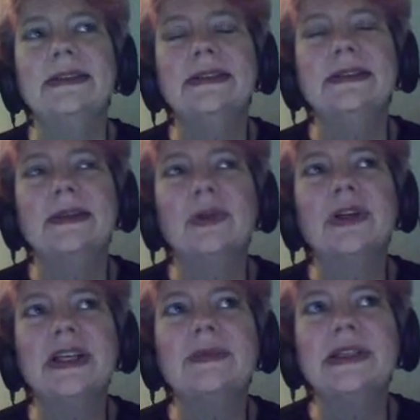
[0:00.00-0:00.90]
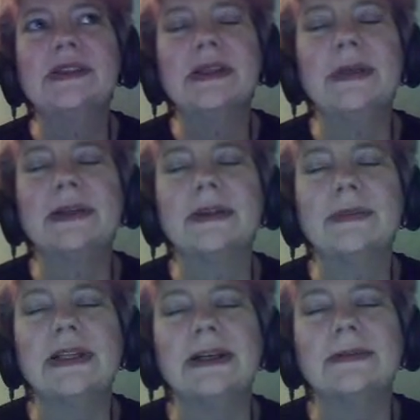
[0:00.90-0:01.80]
the more demons, the better the
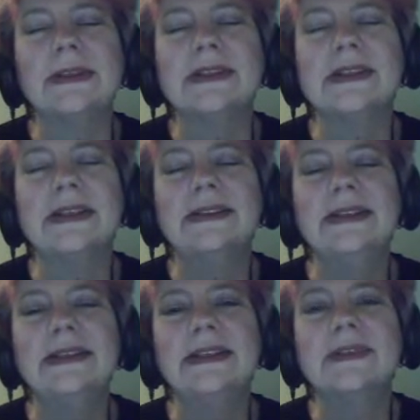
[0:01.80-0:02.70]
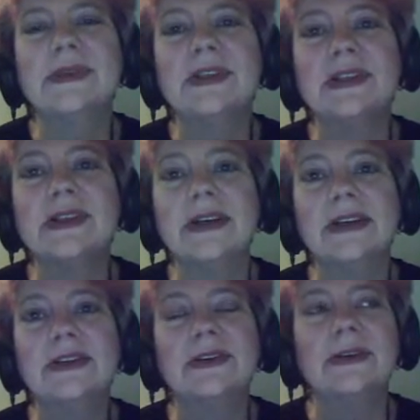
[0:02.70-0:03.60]
plot was, and this was just
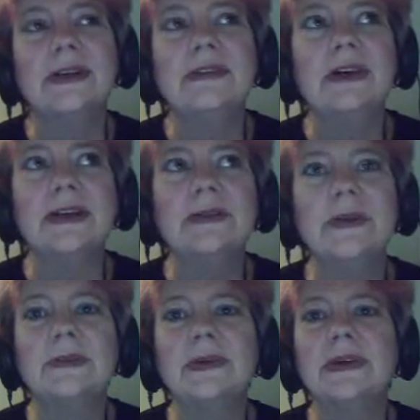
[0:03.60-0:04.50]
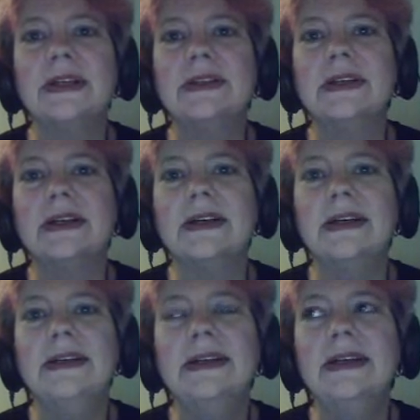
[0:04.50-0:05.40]
not true. And in fact, at one point,
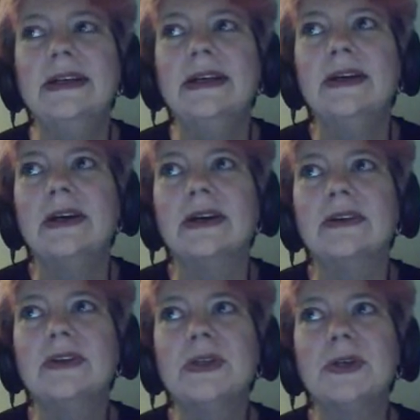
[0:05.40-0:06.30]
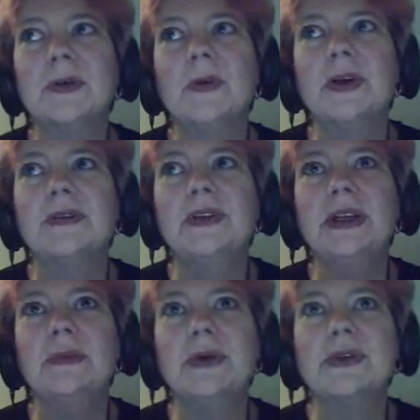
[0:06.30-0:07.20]
I took one of
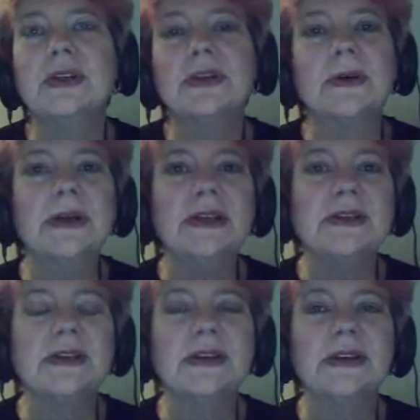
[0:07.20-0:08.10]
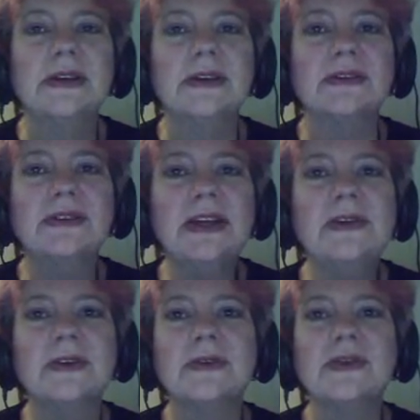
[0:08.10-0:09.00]
the most notorious
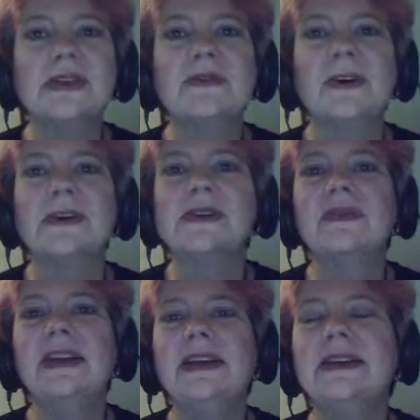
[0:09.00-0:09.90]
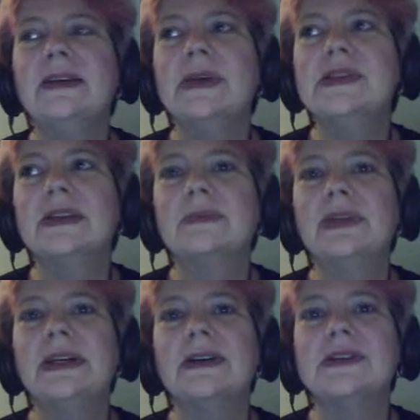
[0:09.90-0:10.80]
offenders as far as flinging demons at the
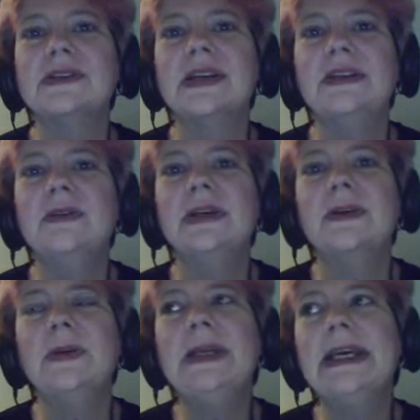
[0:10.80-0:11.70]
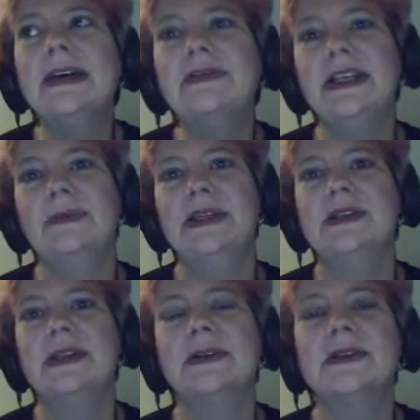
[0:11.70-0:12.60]
players and said, you can only have
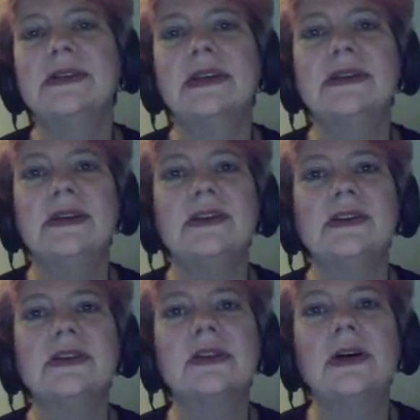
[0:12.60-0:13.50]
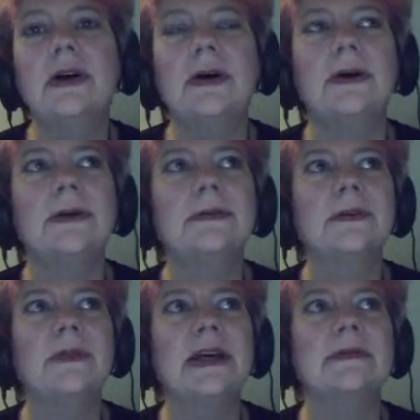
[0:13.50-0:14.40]
demons that are 6 inches tall
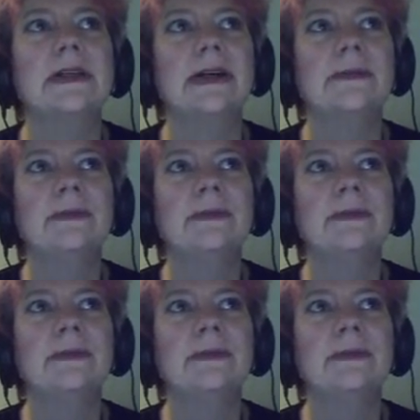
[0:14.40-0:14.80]
from now on,